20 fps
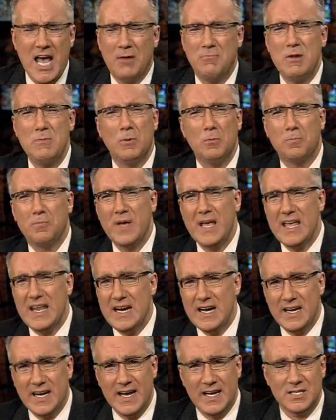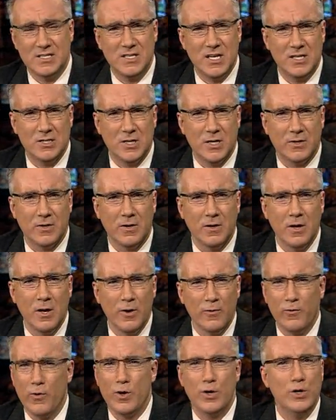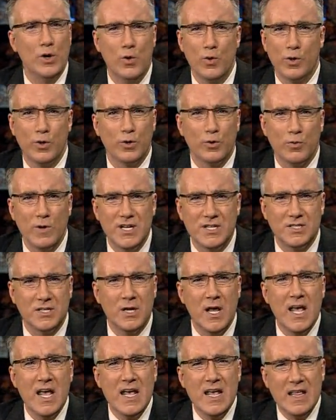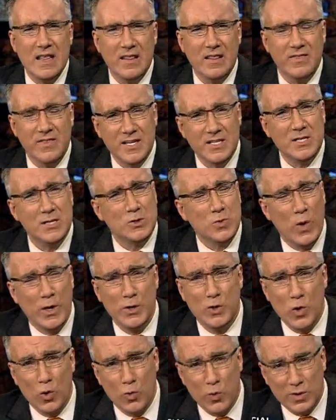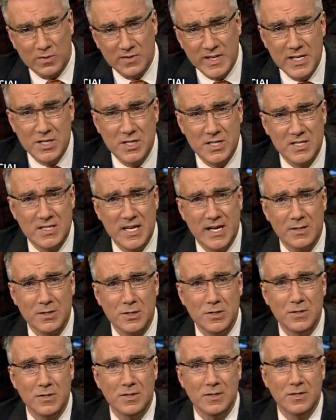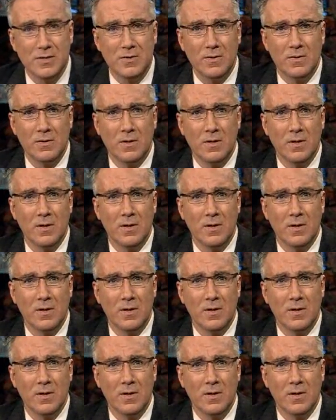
and people pitted against each other for no good reason, this is what your religion tells you to do?